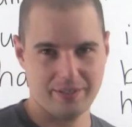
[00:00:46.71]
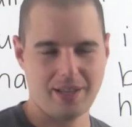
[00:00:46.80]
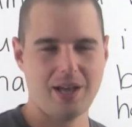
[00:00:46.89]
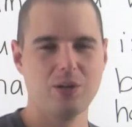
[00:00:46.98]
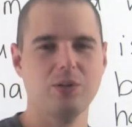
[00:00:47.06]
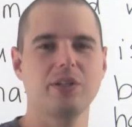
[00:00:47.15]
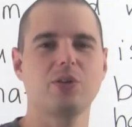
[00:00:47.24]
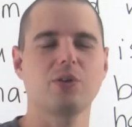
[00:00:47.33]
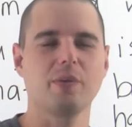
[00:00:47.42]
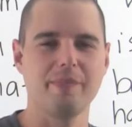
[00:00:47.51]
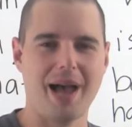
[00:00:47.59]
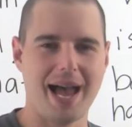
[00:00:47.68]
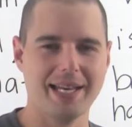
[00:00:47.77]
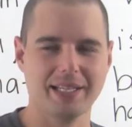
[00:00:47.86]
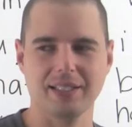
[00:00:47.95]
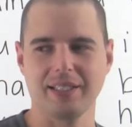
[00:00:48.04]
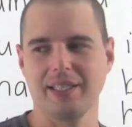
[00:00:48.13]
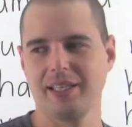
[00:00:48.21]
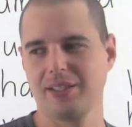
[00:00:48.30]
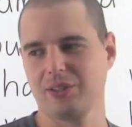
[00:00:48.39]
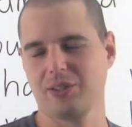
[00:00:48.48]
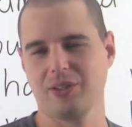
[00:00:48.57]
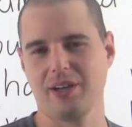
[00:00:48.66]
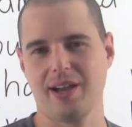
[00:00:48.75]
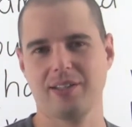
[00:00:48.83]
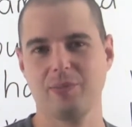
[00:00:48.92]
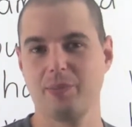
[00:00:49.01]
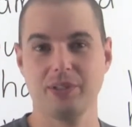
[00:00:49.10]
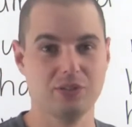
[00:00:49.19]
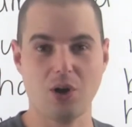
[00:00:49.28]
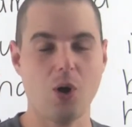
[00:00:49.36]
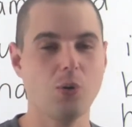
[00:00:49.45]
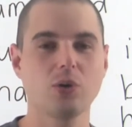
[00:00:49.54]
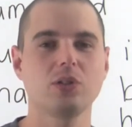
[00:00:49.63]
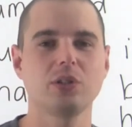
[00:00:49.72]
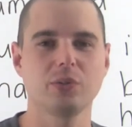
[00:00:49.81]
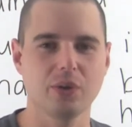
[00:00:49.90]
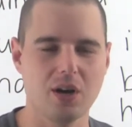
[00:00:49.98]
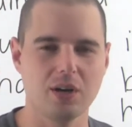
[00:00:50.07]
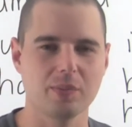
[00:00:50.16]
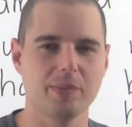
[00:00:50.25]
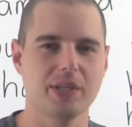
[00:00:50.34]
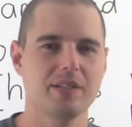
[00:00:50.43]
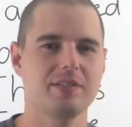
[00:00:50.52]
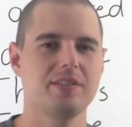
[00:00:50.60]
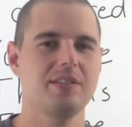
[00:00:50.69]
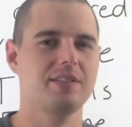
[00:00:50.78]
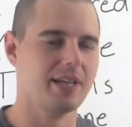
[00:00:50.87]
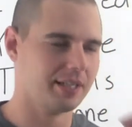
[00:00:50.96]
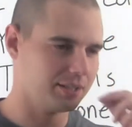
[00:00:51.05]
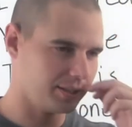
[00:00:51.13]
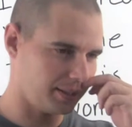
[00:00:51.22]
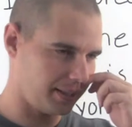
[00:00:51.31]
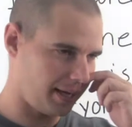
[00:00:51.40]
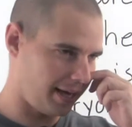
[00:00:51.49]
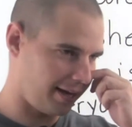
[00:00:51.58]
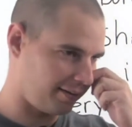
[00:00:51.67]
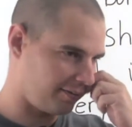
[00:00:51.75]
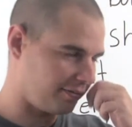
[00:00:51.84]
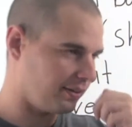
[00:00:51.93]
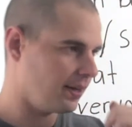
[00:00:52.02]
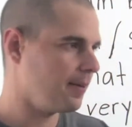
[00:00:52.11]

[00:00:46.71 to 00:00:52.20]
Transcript: Not only grammatically incorrect, but totally wrong, because these actually have